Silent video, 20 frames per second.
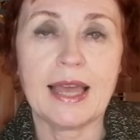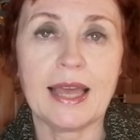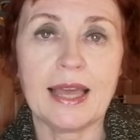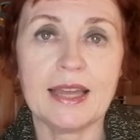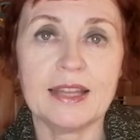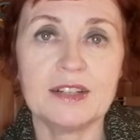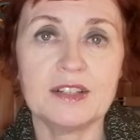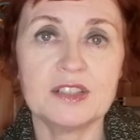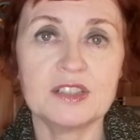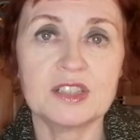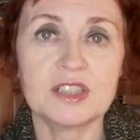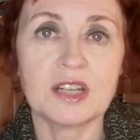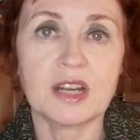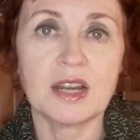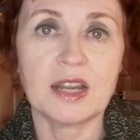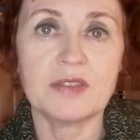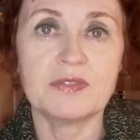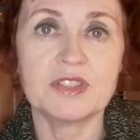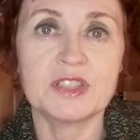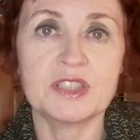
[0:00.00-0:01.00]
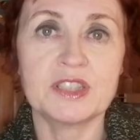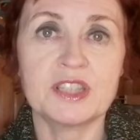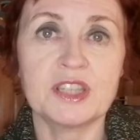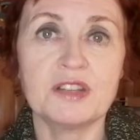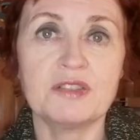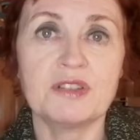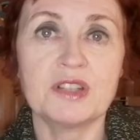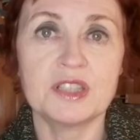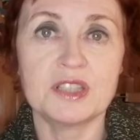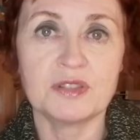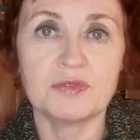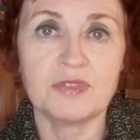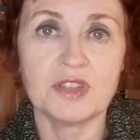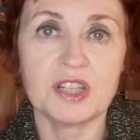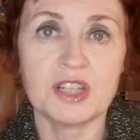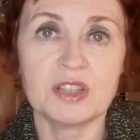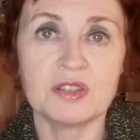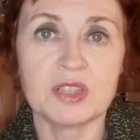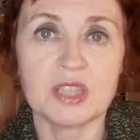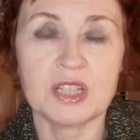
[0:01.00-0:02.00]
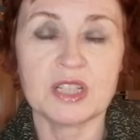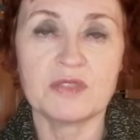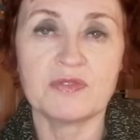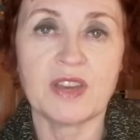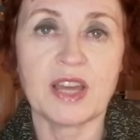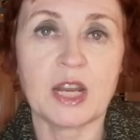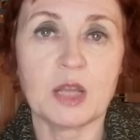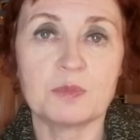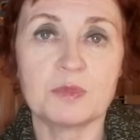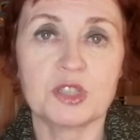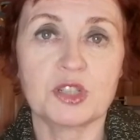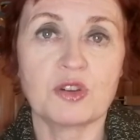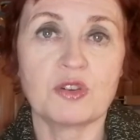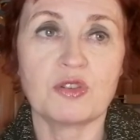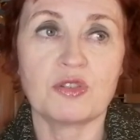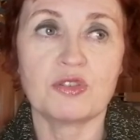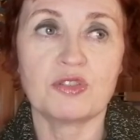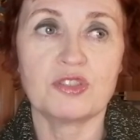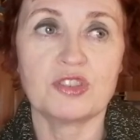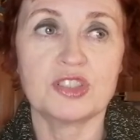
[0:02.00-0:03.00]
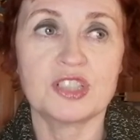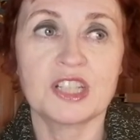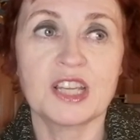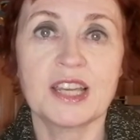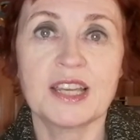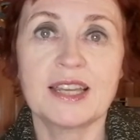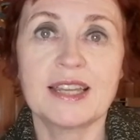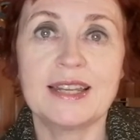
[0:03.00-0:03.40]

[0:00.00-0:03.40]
And I have a series of videos I developed called